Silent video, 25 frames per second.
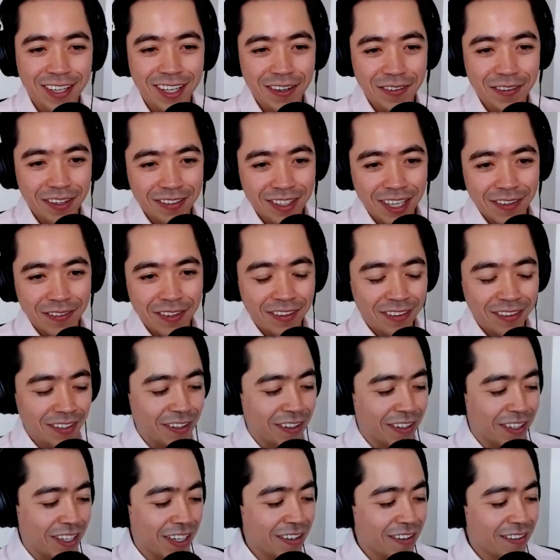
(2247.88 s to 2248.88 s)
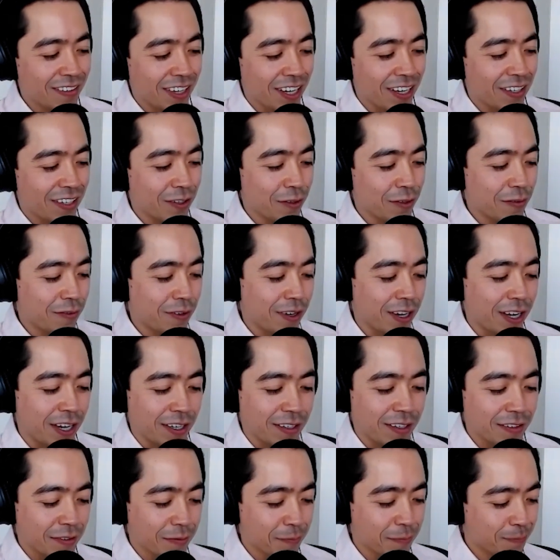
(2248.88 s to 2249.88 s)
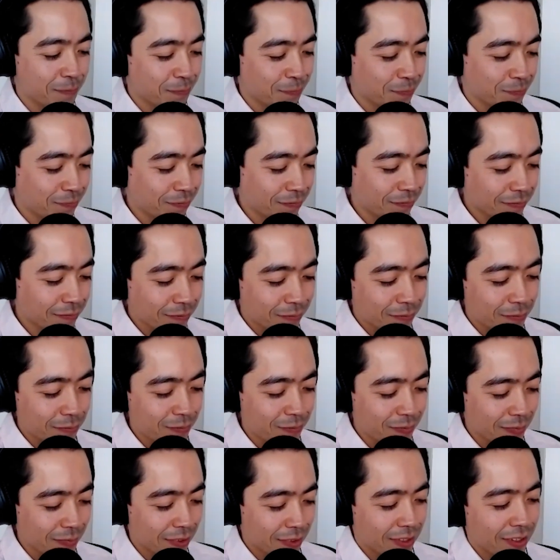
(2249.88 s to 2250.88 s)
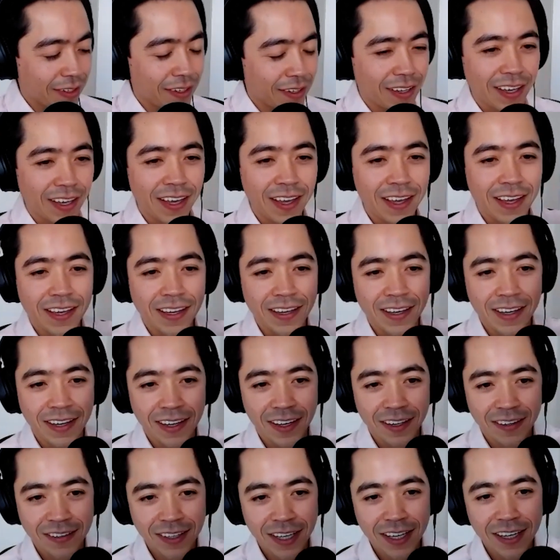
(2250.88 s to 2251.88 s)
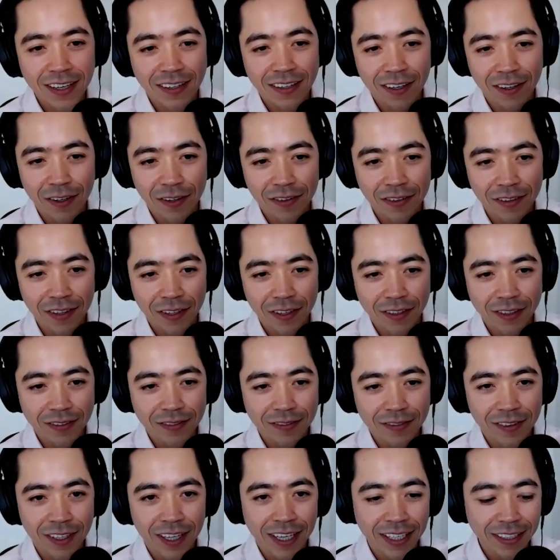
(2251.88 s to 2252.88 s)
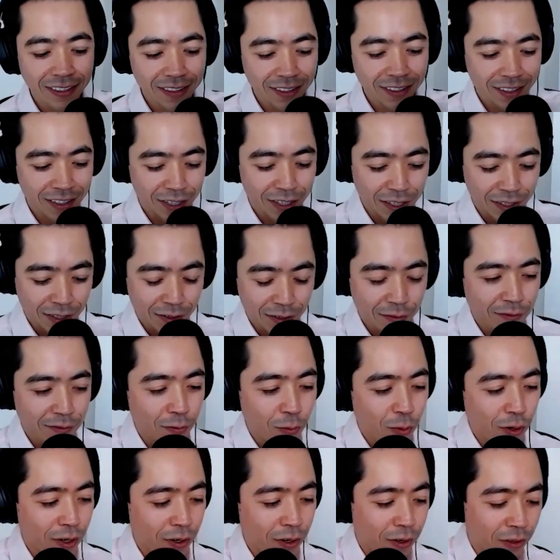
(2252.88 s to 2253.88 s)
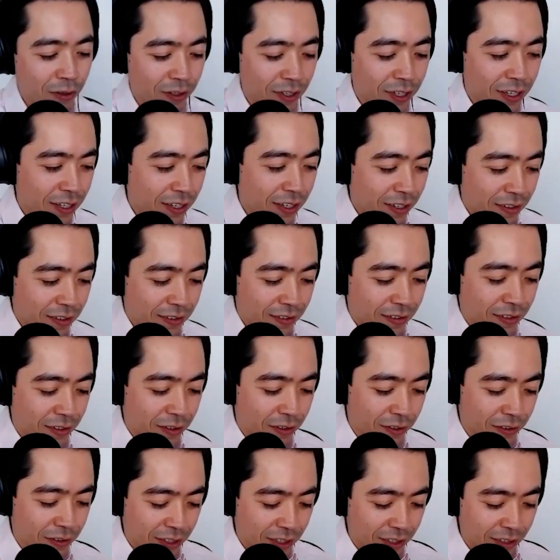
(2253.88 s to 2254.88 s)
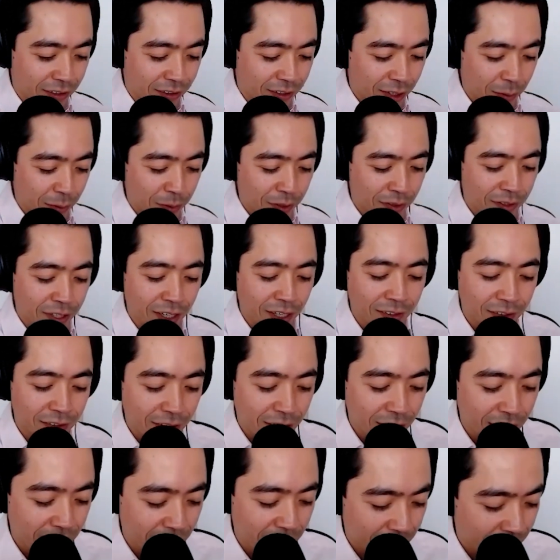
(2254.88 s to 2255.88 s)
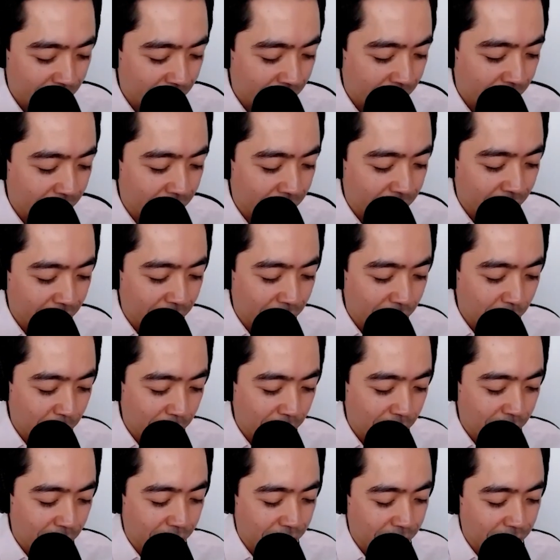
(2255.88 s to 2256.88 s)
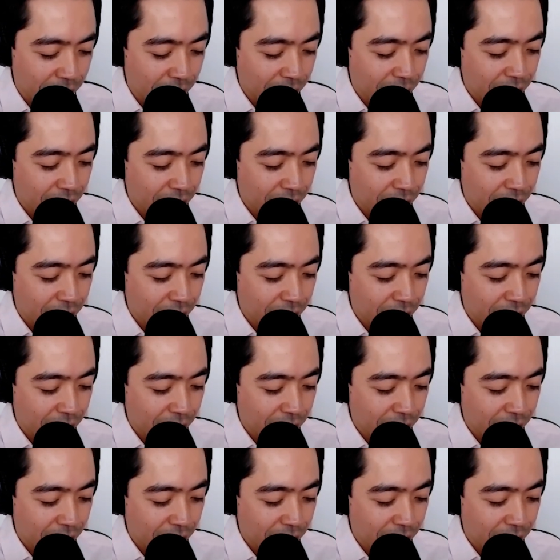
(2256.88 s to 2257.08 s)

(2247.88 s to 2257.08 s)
off the safety seal, and inside you'll find a secondary seal, right? A foil seal that protects the inside of the bottle.